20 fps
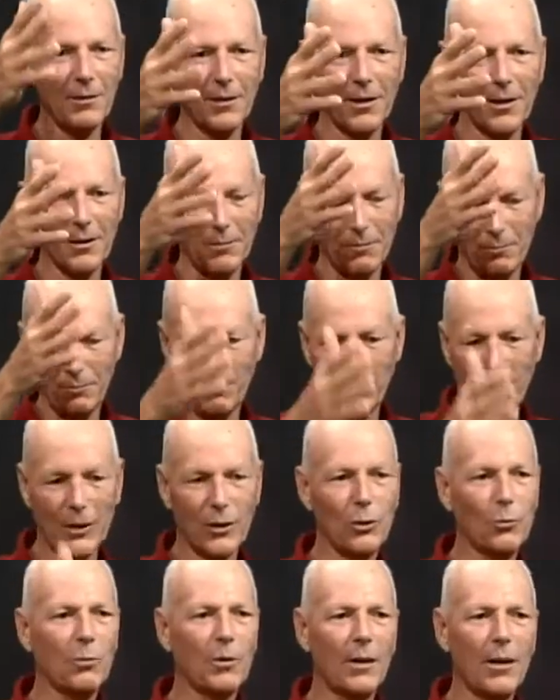Then by
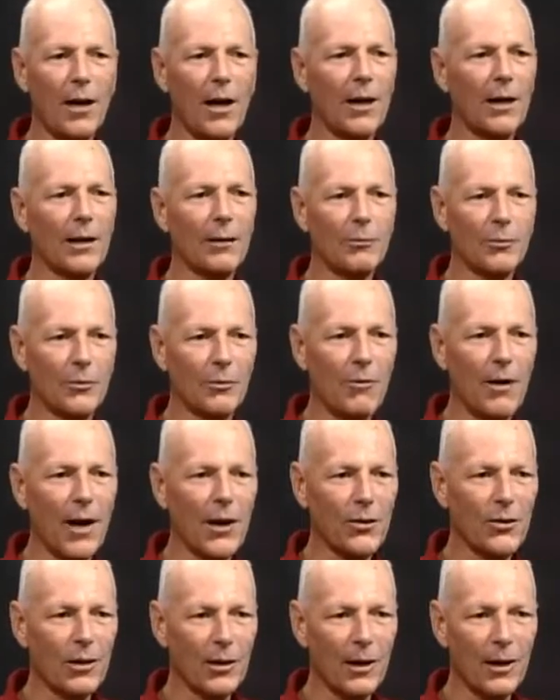2 o'clock, I was
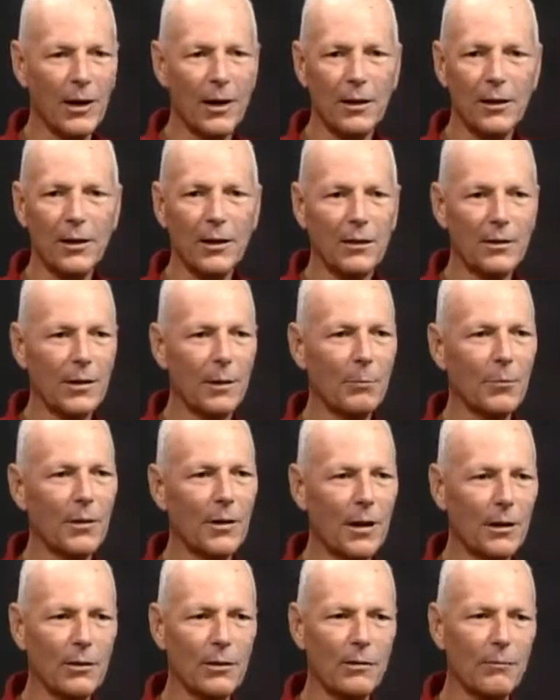crashing again. I needed something.
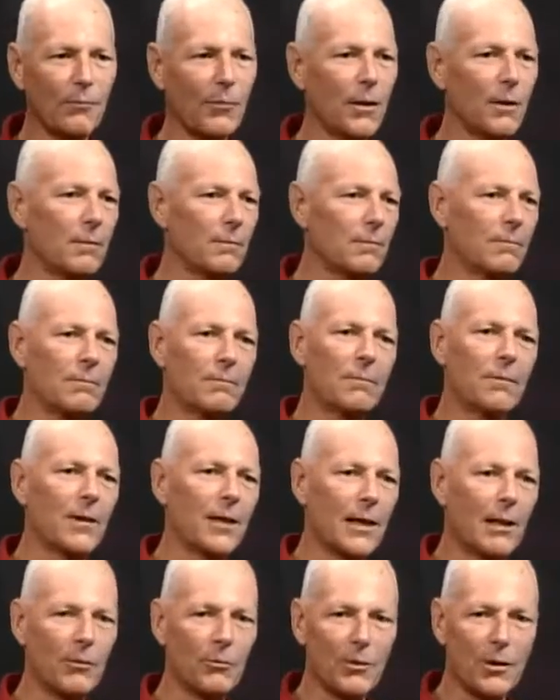I just felt
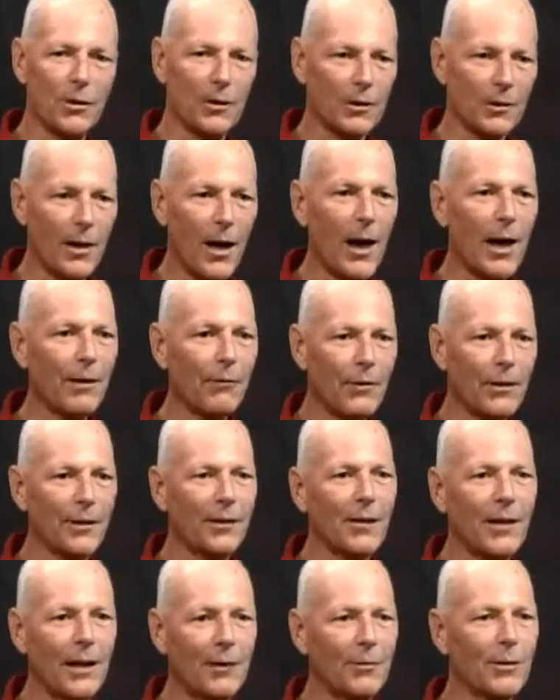like I was going to die if I
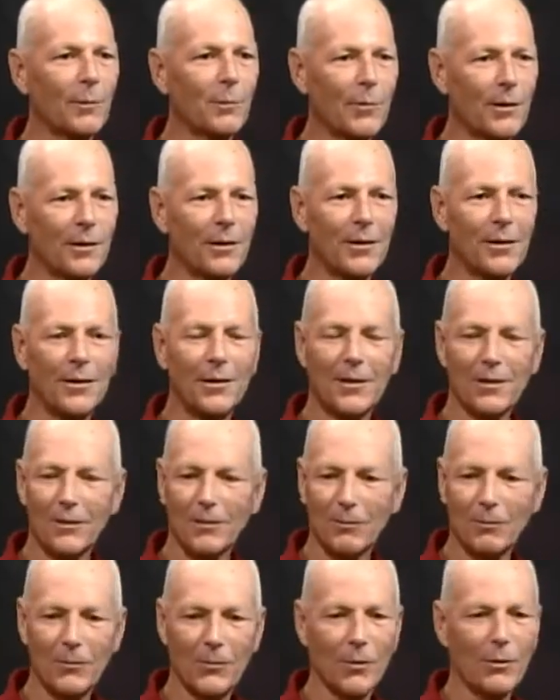didn't have
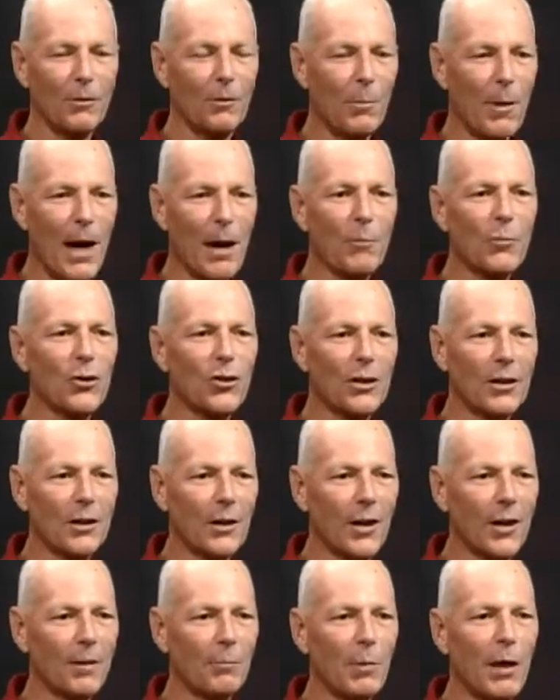something. To the pop machine,
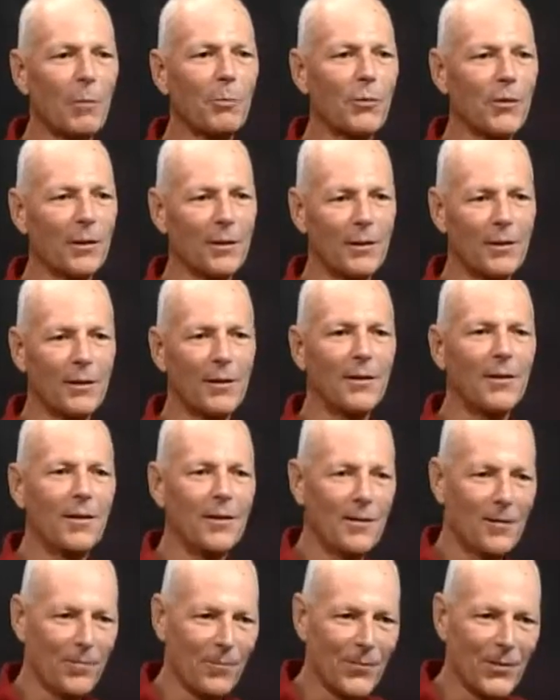got a Pepsi.
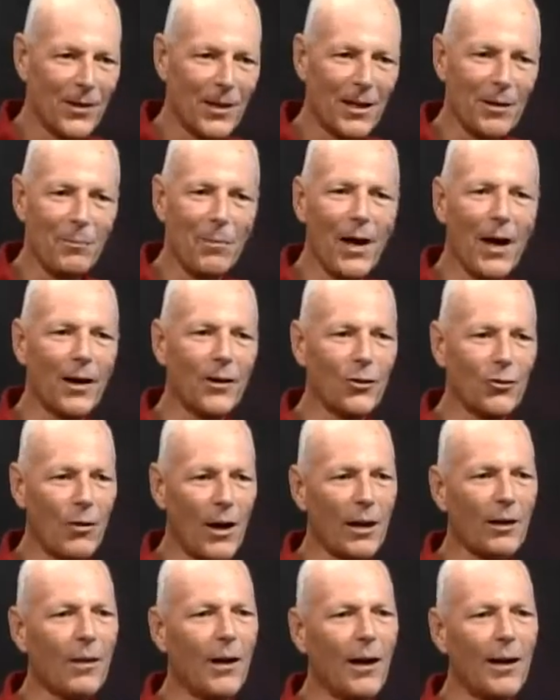Came back,
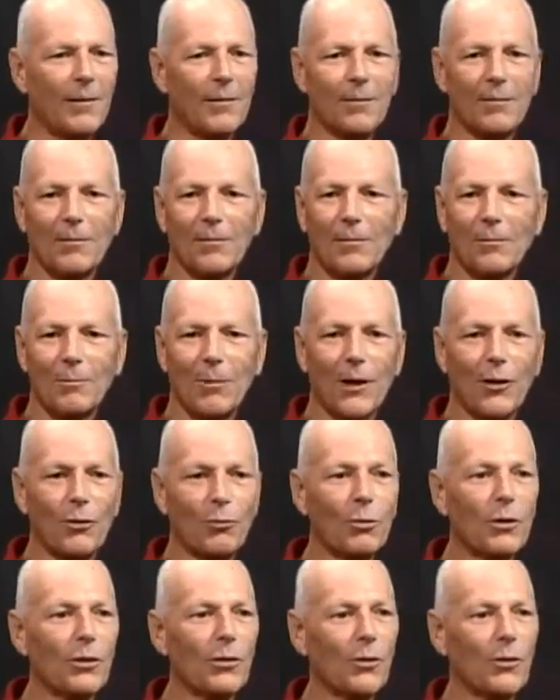drank that. By
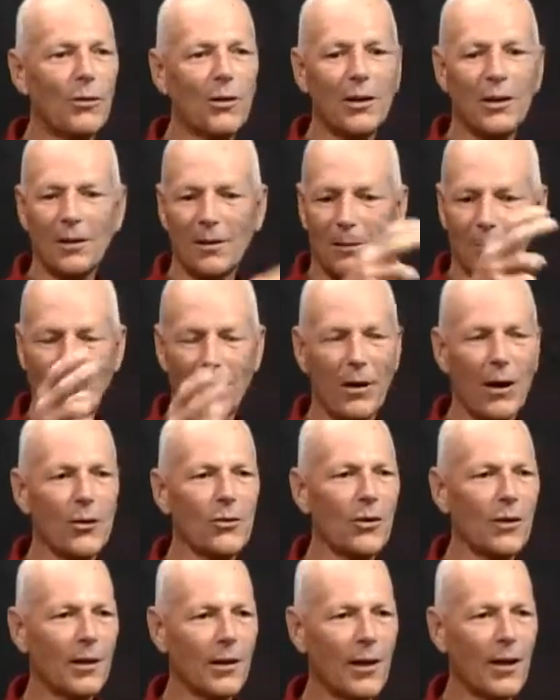3:30, I'm
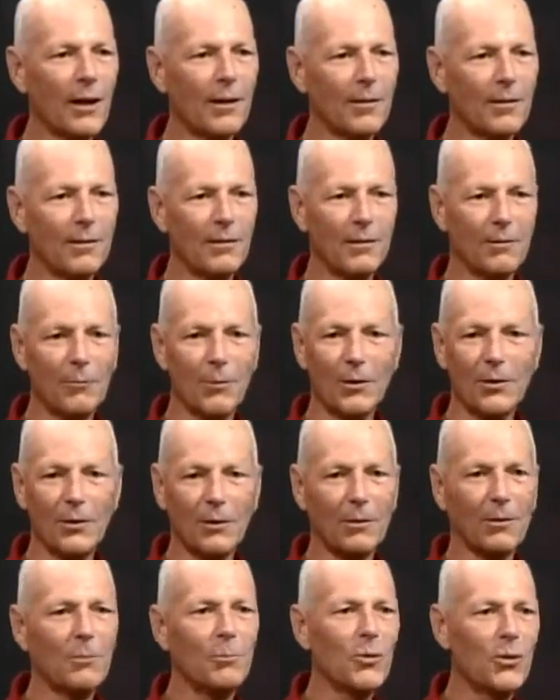crashing again. Went to
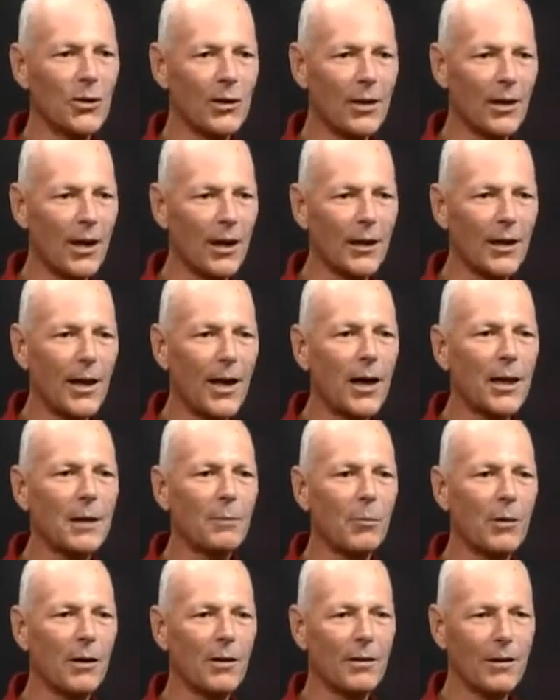this machine, got a candy
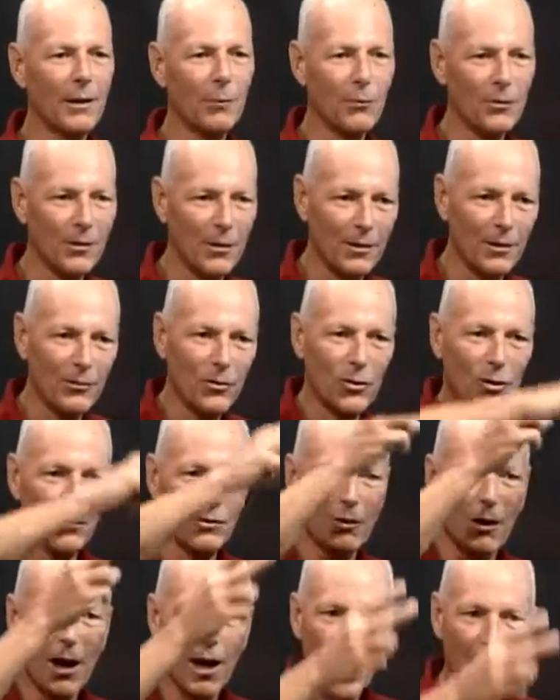bar. And it was this
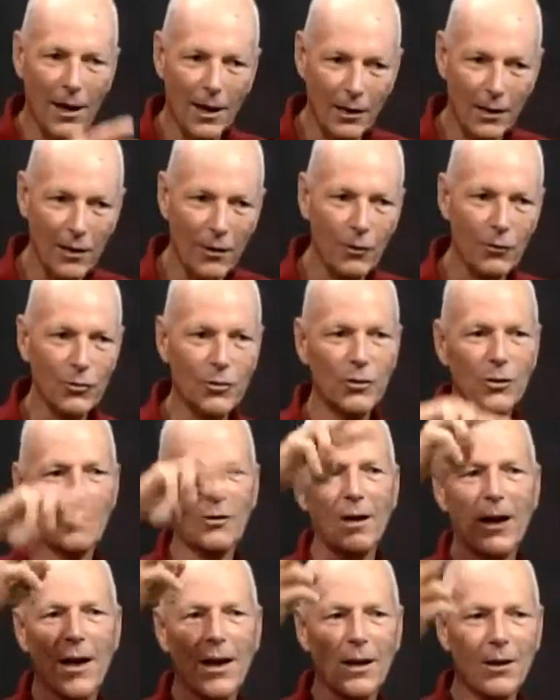sugar high and low, sugar
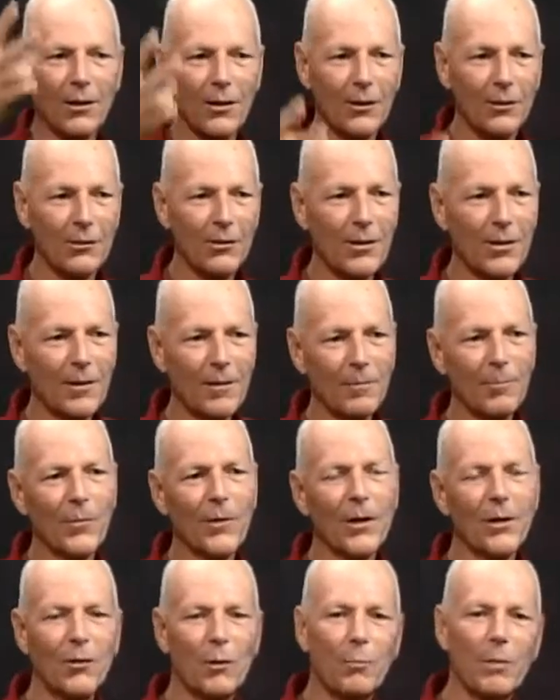high and low.
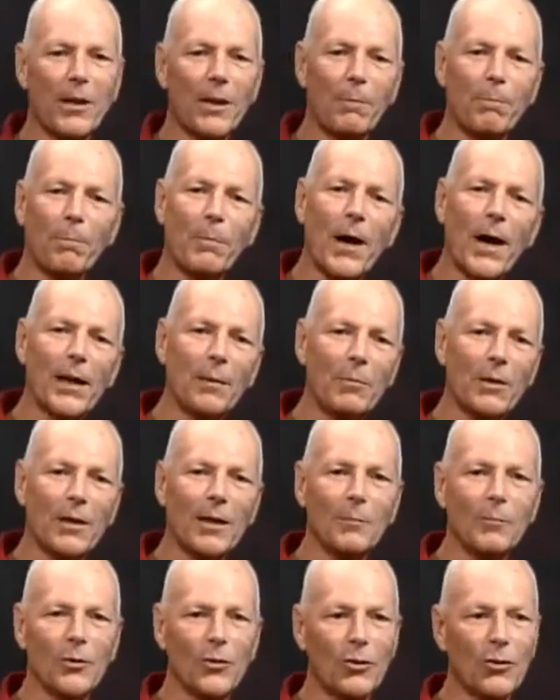And your big body
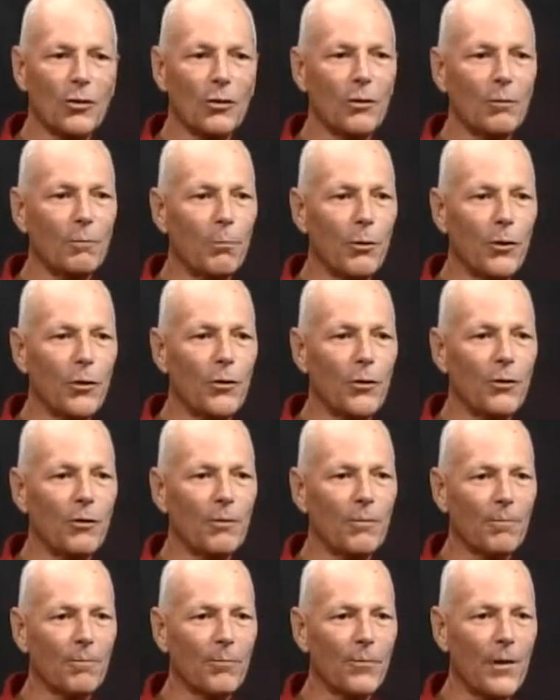becomes a sugar burner,
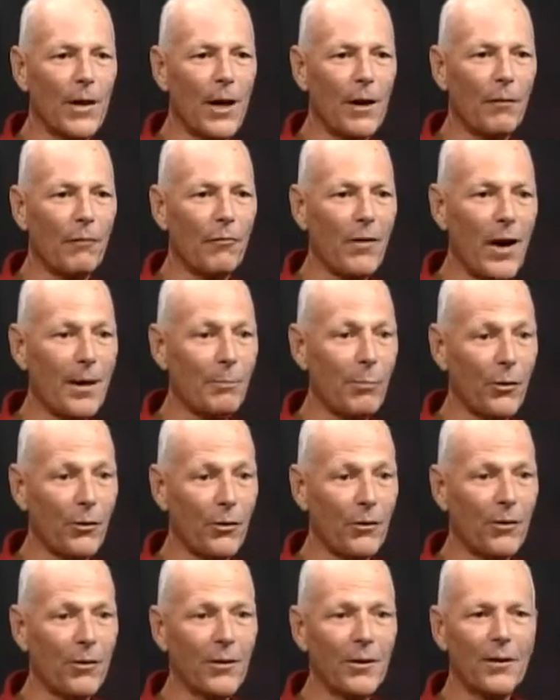not a fat
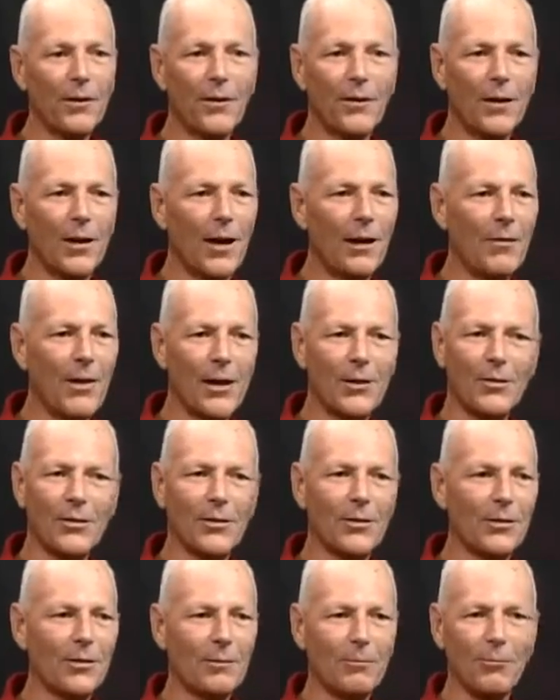burner. And that
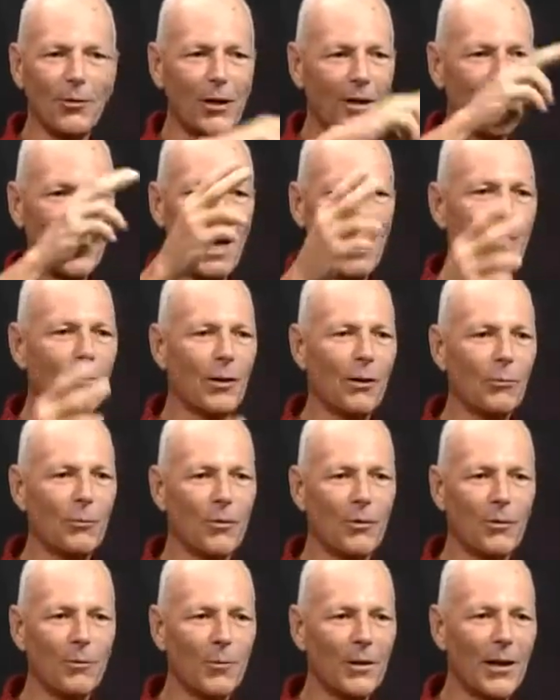just wreaks havoc
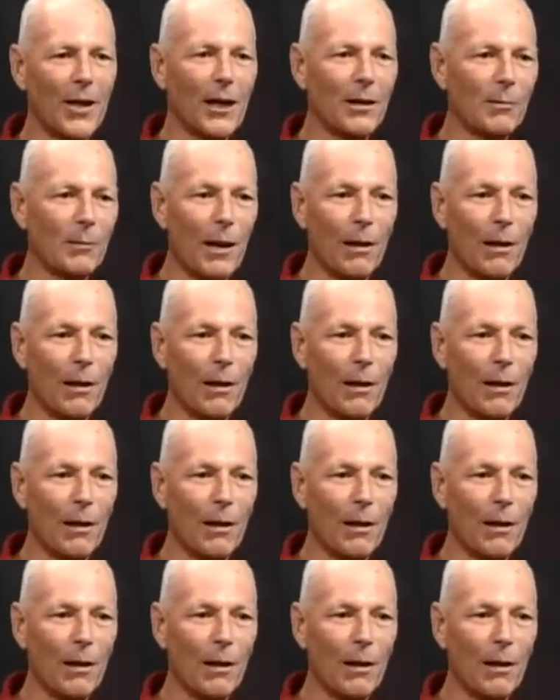with your metabolism.